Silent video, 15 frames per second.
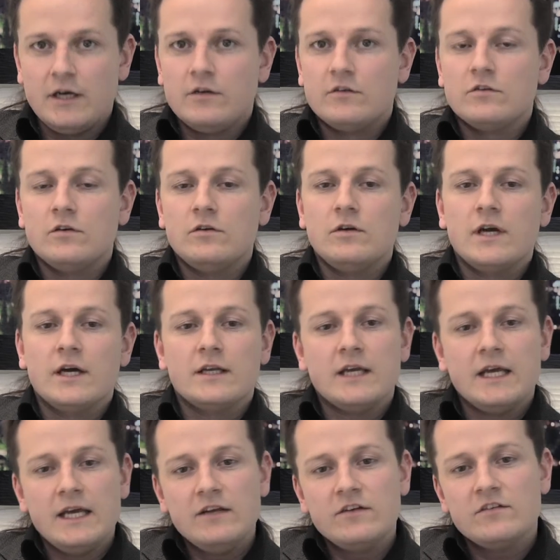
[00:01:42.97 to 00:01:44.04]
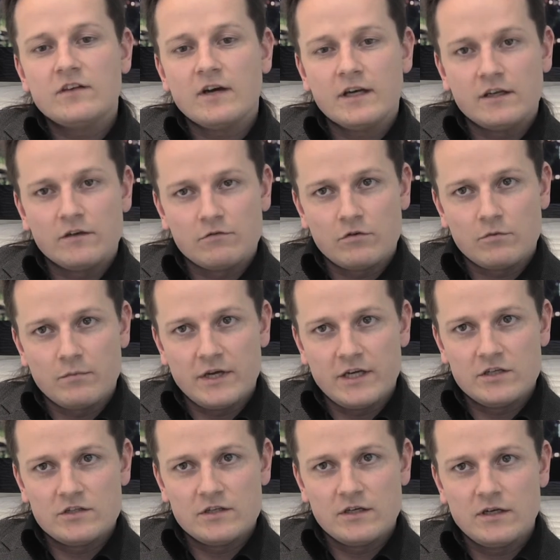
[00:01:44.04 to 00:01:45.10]
So you get inside
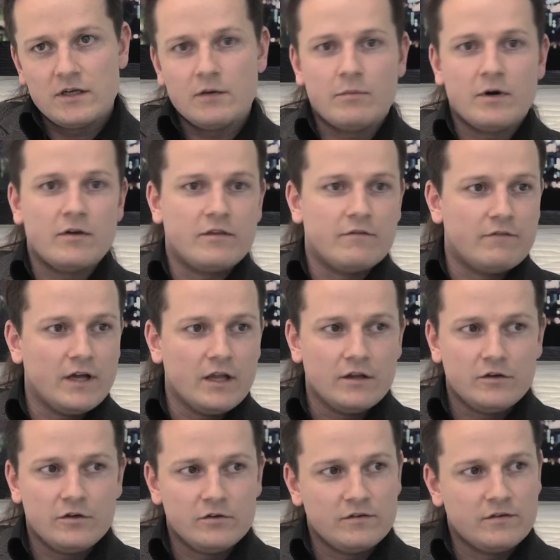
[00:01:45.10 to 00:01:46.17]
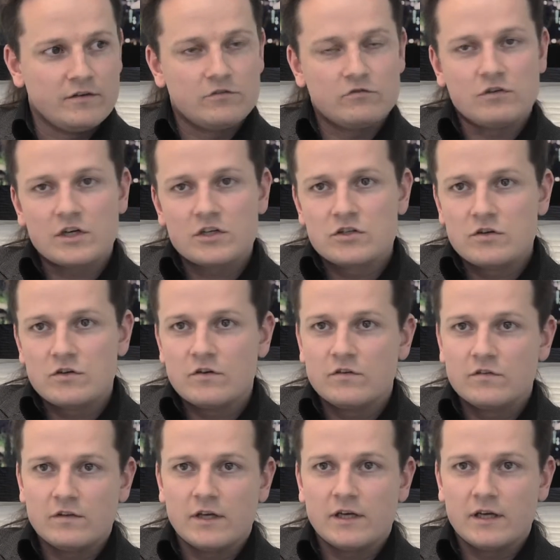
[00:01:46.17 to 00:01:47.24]
information about the values and the
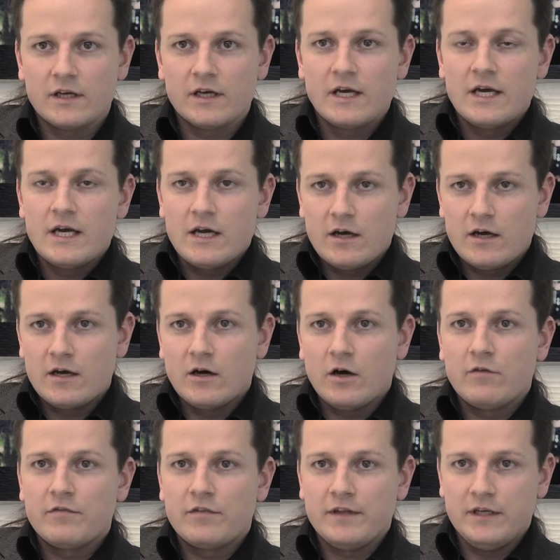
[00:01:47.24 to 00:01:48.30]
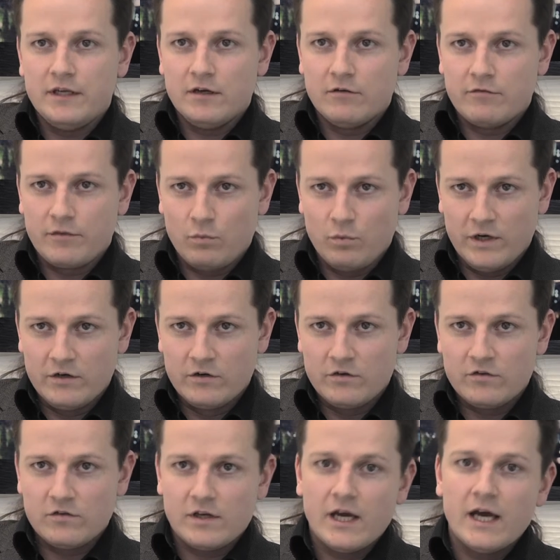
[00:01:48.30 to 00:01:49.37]
structures uh, uh, of, the, of the
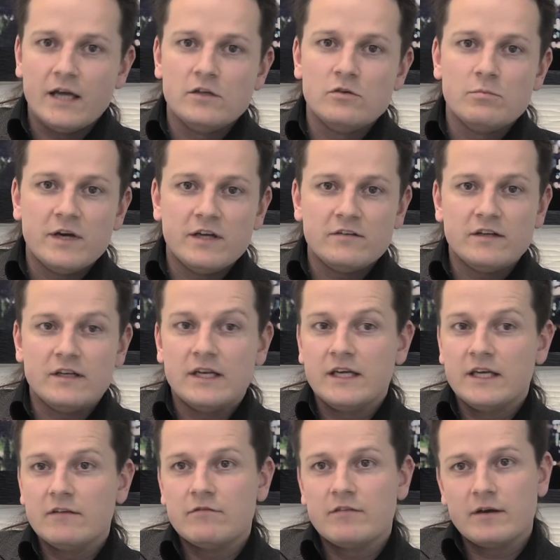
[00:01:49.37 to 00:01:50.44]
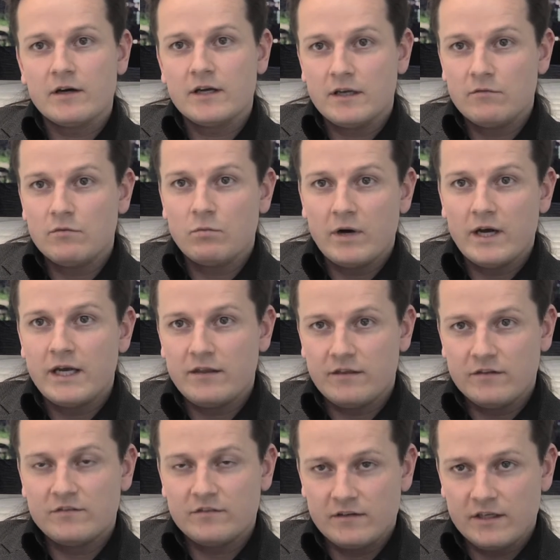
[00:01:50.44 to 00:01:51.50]
winners, and you basically give, the, give away
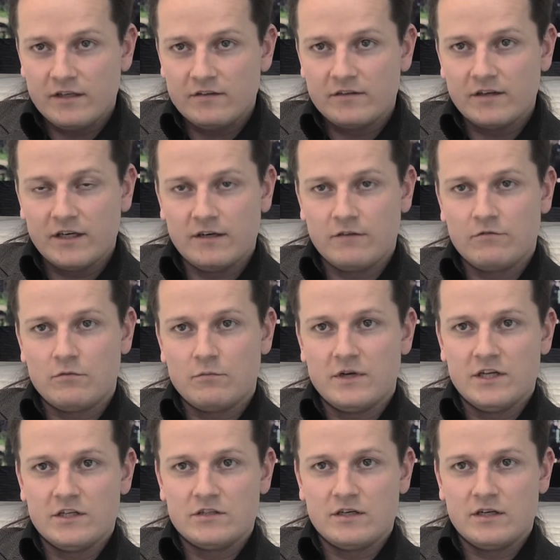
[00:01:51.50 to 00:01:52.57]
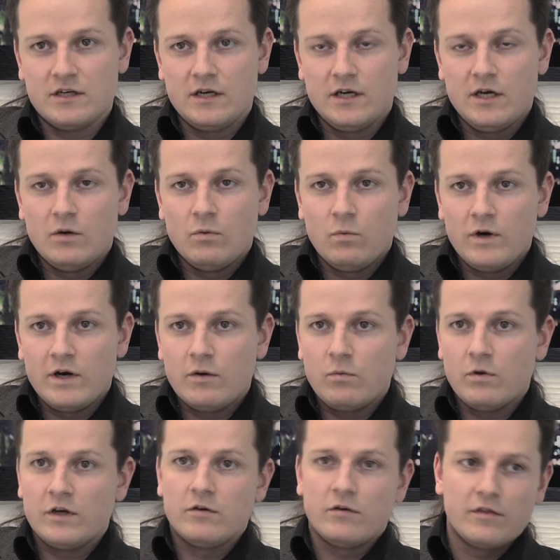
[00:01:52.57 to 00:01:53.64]
this inside information where
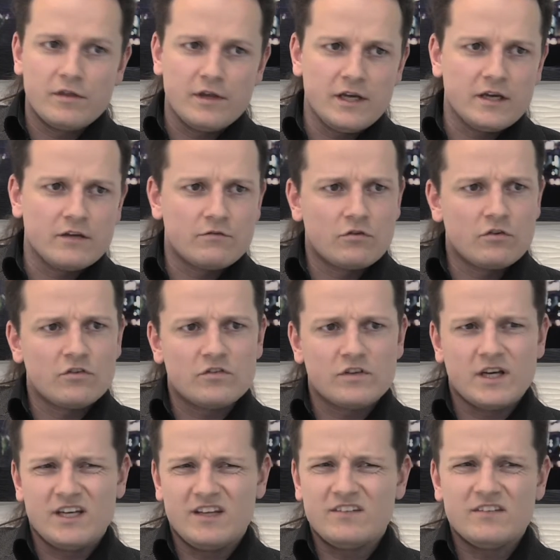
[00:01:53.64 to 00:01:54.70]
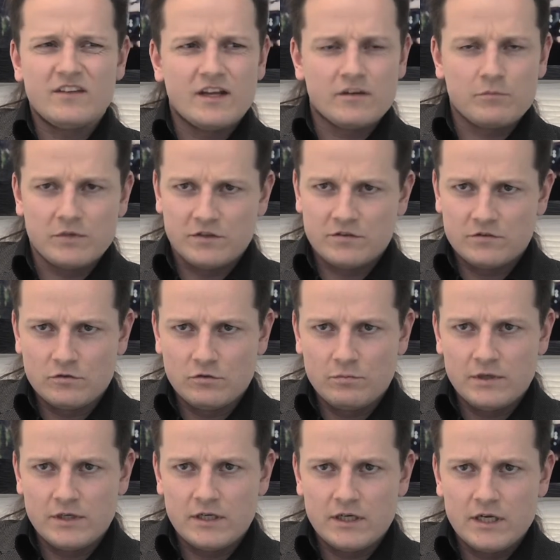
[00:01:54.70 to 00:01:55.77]
one could think at first sight, isn't that a bit
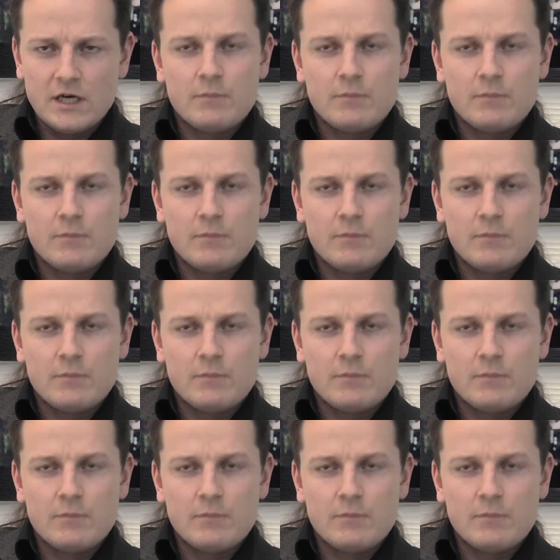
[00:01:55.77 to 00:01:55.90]
stupid?